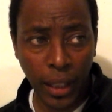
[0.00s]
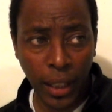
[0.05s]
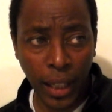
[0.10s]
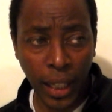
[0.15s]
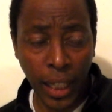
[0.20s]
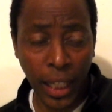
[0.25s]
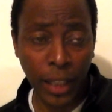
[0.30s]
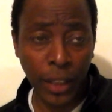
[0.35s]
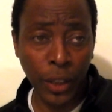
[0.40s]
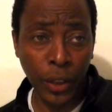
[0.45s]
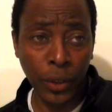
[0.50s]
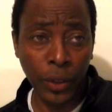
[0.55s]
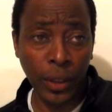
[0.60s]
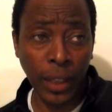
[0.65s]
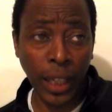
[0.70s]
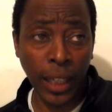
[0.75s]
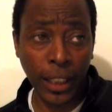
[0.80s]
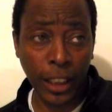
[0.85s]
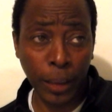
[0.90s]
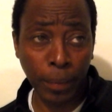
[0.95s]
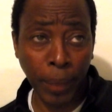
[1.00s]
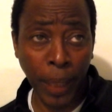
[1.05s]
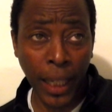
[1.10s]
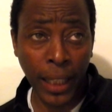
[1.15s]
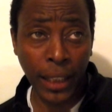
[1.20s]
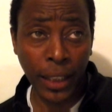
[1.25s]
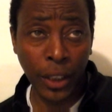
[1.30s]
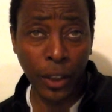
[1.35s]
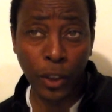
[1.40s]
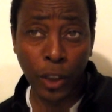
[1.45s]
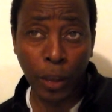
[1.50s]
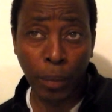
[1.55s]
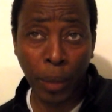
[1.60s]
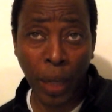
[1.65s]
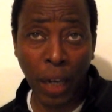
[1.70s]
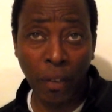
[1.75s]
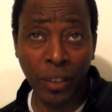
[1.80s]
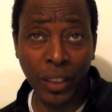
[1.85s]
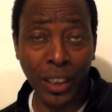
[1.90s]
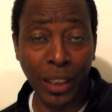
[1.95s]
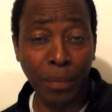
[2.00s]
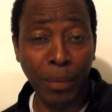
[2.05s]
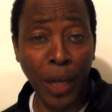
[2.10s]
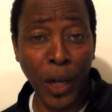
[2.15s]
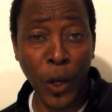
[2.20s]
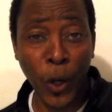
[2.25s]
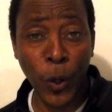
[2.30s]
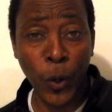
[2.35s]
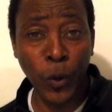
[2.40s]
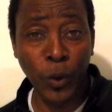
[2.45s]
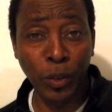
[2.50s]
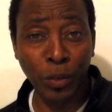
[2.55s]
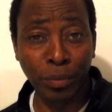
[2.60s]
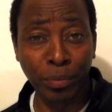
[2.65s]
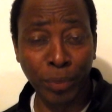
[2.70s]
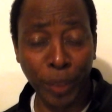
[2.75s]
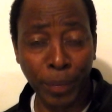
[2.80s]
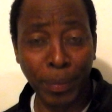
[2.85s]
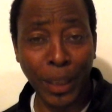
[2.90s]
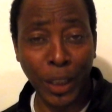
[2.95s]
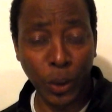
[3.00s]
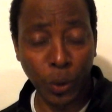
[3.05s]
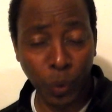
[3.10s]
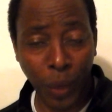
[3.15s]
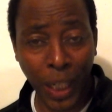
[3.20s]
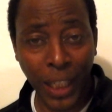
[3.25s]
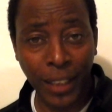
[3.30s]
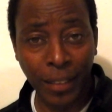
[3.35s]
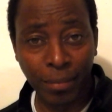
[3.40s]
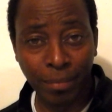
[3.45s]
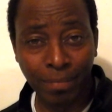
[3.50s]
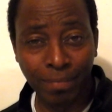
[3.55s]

and I used, I'd explained it using the prophets in my own special way.